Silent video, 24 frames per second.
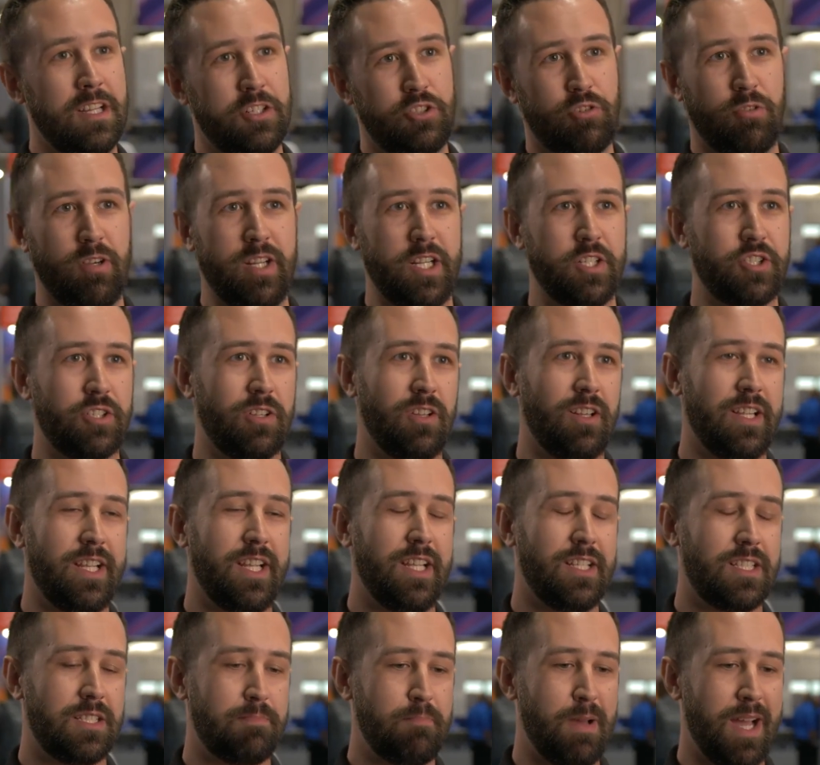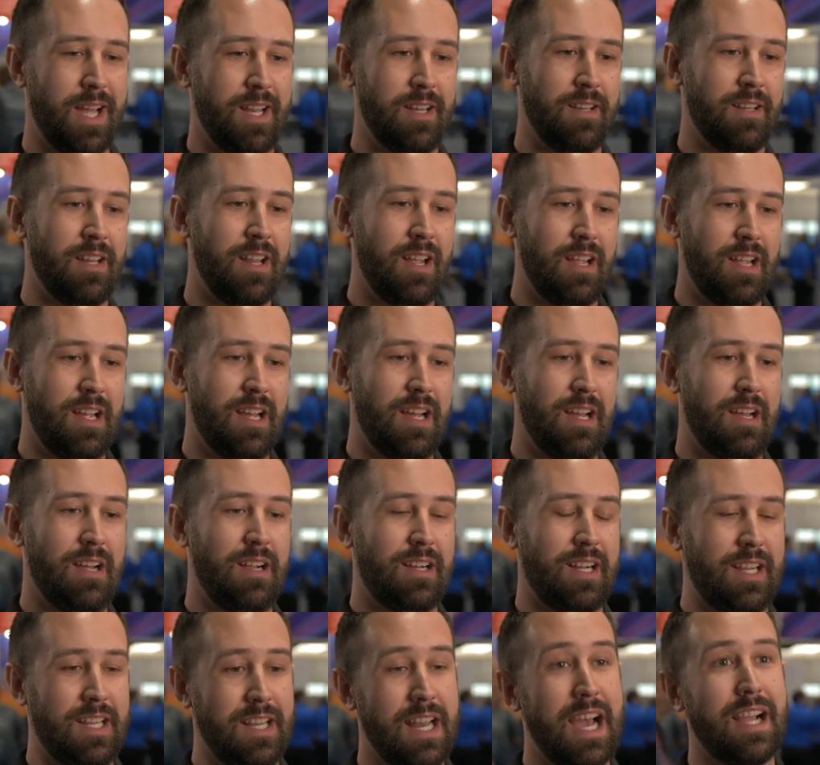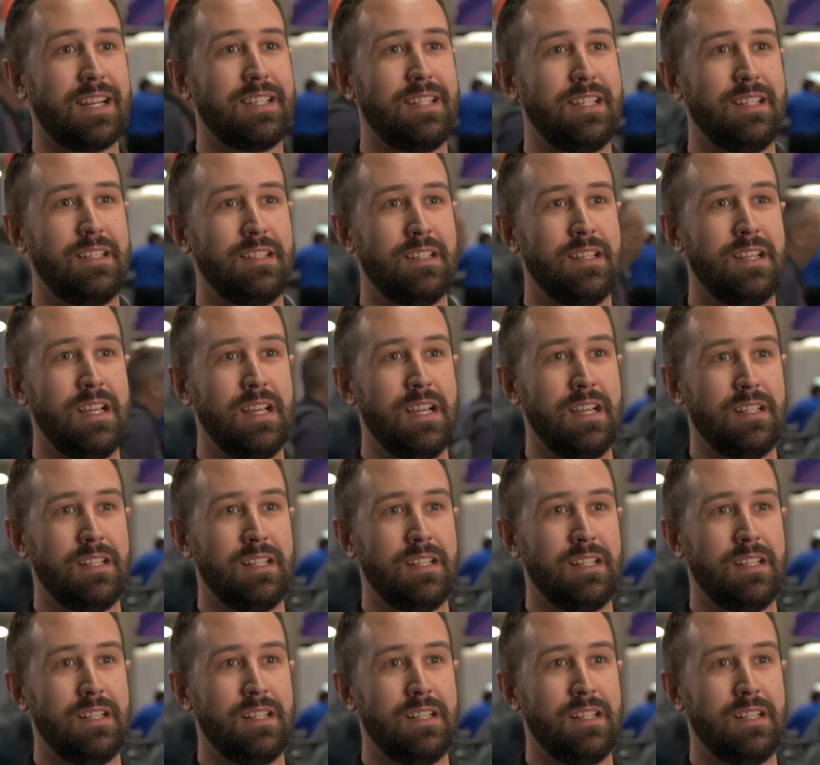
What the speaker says: traditionally it's been connecting